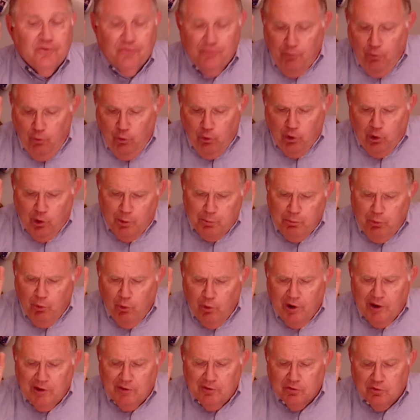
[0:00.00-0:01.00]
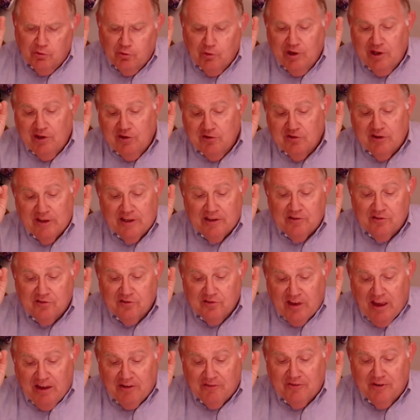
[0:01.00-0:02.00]

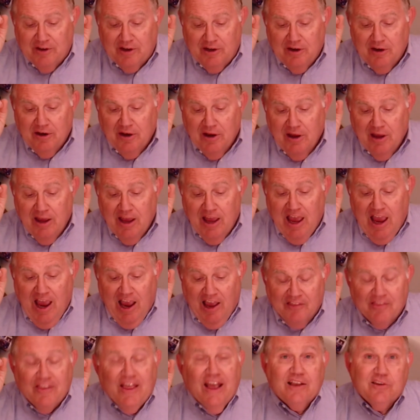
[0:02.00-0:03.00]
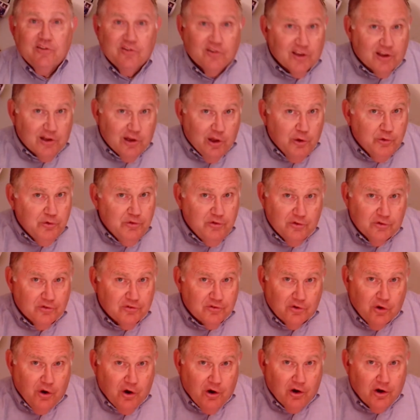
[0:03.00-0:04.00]
4.367, and that's the closest
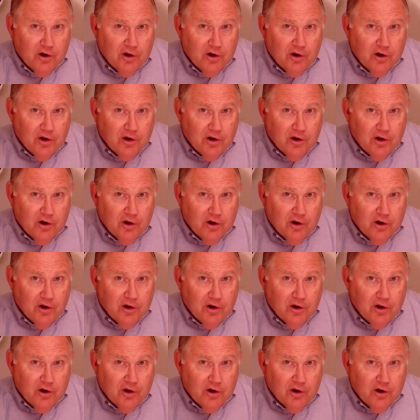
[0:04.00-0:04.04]
star.